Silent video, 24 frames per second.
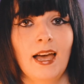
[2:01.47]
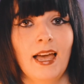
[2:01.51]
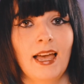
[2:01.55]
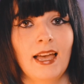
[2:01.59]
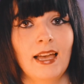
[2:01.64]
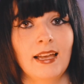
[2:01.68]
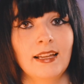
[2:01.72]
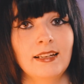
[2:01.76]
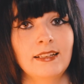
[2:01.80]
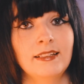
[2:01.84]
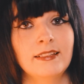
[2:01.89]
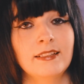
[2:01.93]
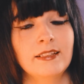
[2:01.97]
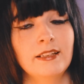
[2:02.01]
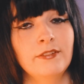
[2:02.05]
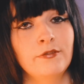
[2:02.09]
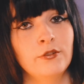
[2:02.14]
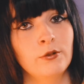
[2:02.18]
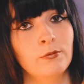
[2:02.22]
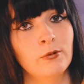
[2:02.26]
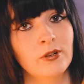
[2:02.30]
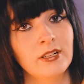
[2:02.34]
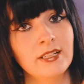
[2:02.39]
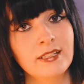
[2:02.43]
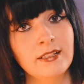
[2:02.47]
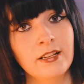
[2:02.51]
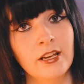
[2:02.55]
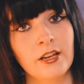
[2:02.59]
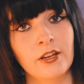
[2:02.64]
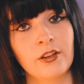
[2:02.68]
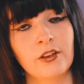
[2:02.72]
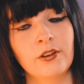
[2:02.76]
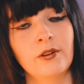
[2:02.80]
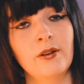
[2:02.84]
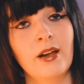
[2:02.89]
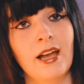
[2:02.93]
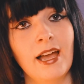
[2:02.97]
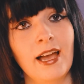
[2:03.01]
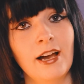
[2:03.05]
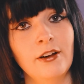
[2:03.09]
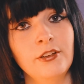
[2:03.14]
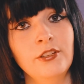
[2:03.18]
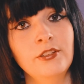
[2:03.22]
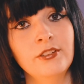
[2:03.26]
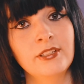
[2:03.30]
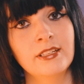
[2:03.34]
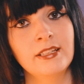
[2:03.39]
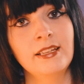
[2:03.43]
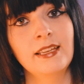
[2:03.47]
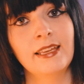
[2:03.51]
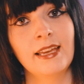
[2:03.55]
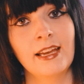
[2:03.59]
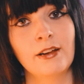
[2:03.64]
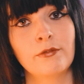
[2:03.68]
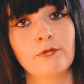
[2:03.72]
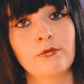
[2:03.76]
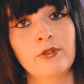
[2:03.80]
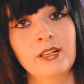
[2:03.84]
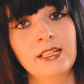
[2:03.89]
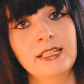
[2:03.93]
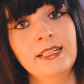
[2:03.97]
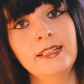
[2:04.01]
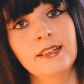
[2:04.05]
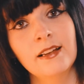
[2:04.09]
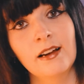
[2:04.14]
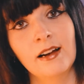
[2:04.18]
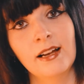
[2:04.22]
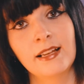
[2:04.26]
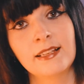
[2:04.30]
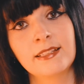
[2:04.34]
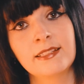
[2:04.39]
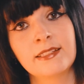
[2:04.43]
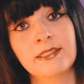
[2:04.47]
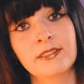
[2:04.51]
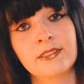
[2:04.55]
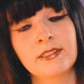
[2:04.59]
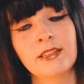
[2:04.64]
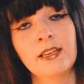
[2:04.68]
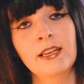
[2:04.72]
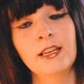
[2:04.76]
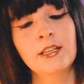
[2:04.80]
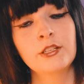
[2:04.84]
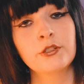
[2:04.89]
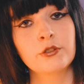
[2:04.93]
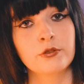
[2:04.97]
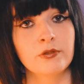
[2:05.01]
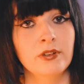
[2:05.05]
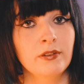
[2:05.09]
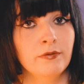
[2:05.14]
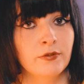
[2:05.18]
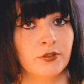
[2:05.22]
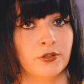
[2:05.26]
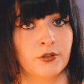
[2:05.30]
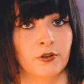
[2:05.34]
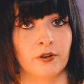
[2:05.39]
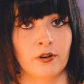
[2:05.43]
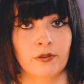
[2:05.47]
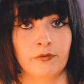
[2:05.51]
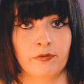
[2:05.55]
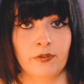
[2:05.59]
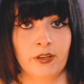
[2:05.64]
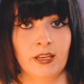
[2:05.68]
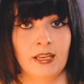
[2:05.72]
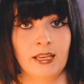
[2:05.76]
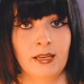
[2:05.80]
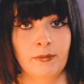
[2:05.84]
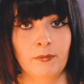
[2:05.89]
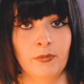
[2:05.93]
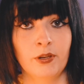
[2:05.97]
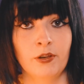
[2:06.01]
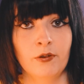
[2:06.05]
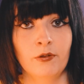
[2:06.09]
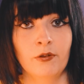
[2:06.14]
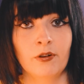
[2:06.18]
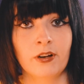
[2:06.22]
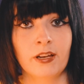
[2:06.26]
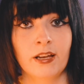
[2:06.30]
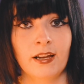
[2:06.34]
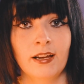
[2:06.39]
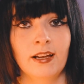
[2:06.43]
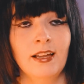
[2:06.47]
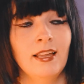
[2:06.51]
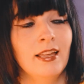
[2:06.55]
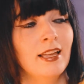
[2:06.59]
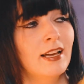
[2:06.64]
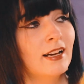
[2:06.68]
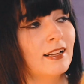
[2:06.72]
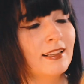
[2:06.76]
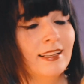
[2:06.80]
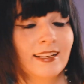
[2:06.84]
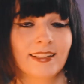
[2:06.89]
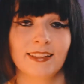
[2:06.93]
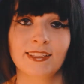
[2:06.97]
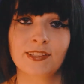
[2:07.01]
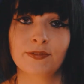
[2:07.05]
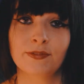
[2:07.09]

And if you want to know how you can get really nice street photography in Mallorca, click